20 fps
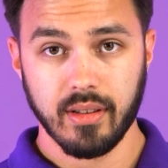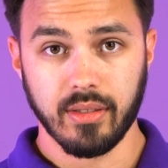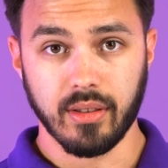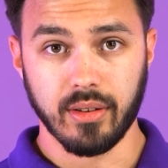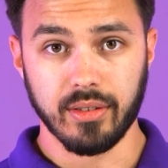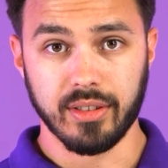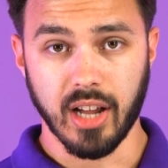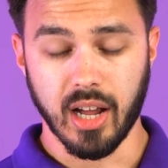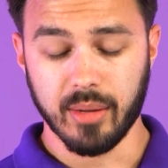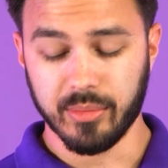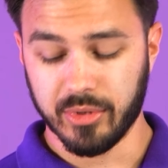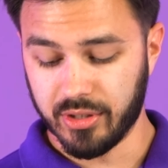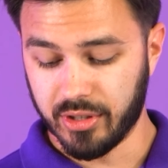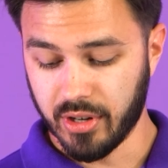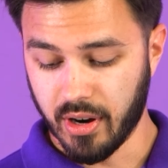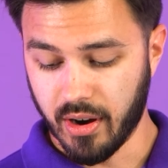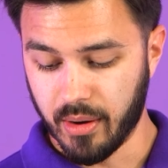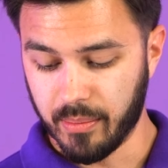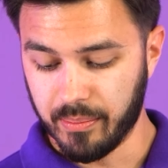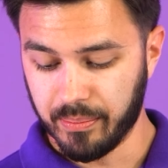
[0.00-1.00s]
Third time's a
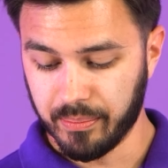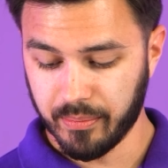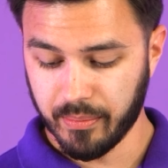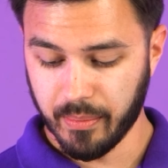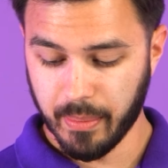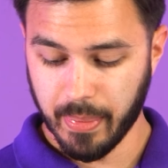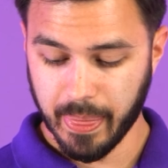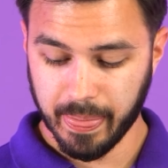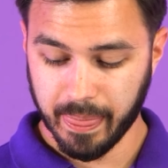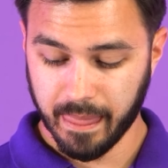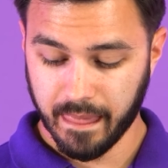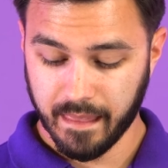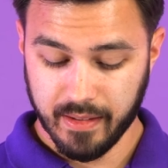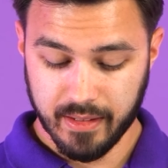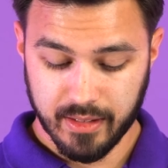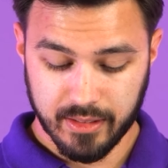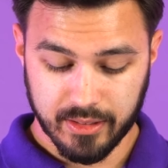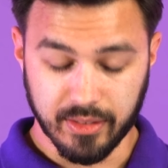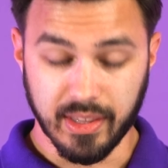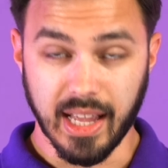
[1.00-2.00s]
charm.
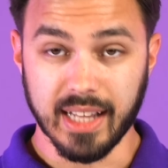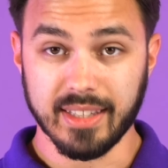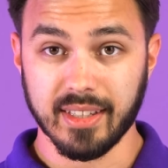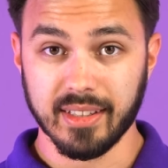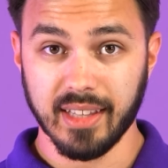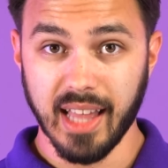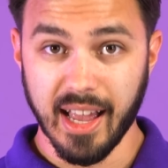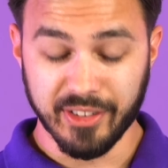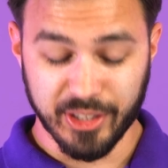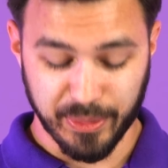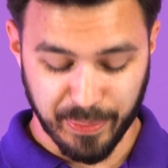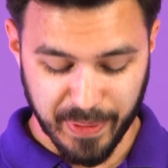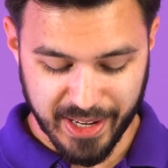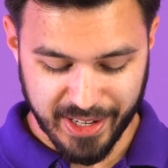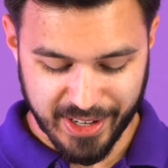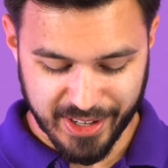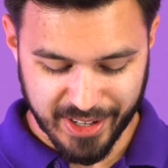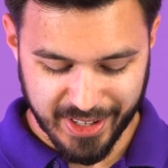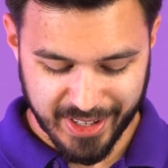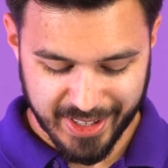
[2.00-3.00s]
So that's the left
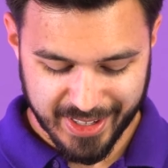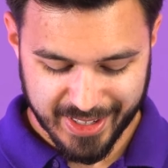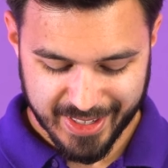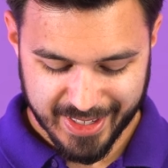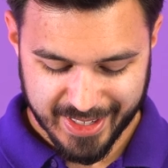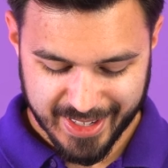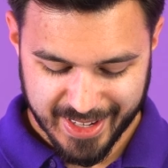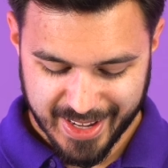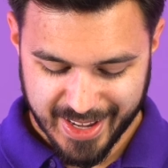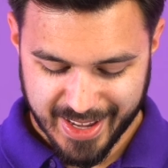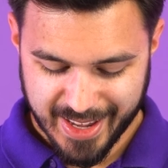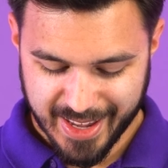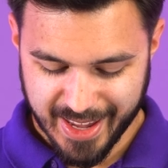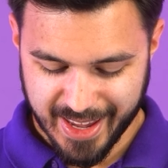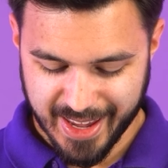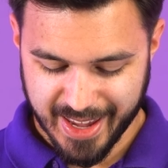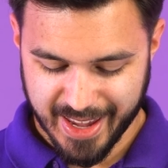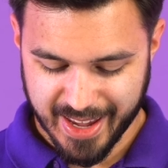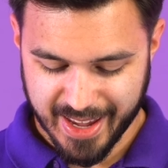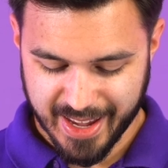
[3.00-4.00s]
speaker.
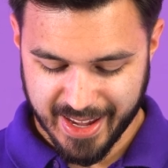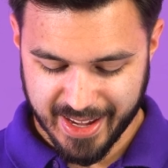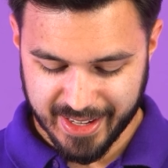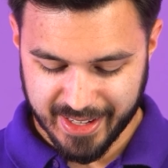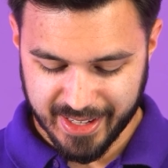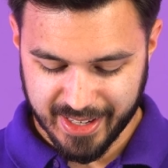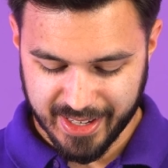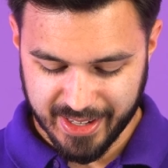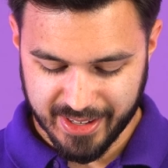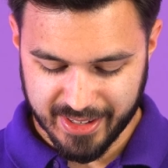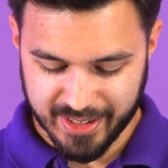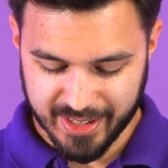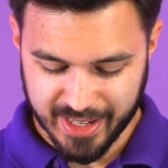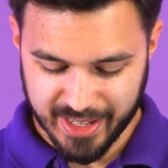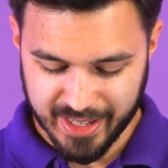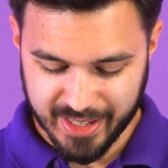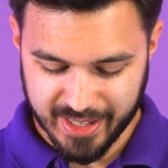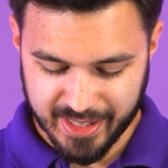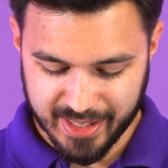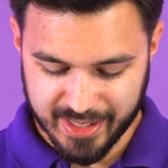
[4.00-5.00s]
And here
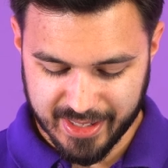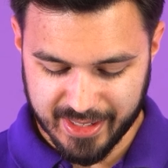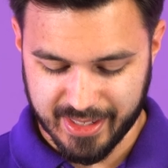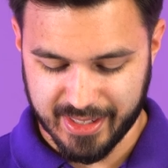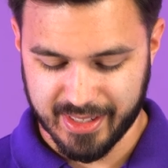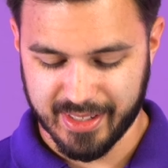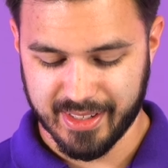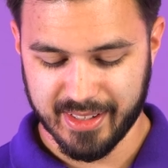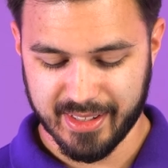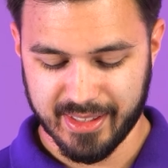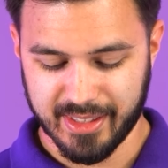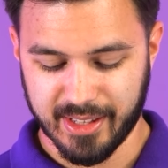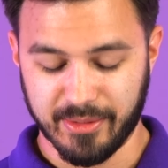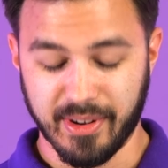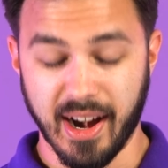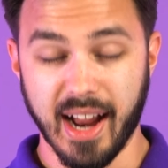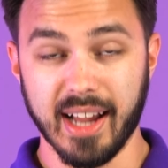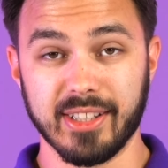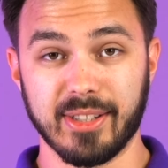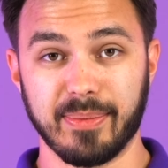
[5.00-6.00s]
is the
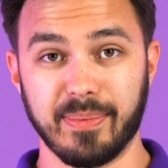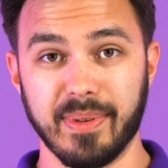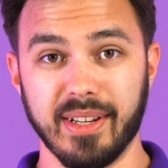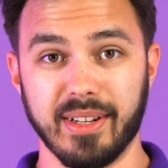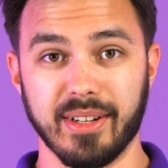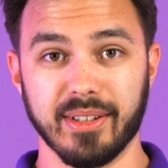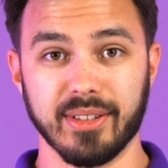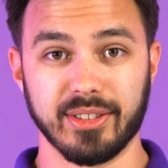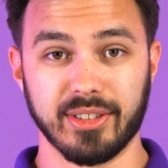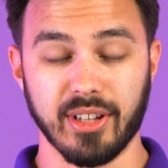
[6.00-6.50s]
right speaker.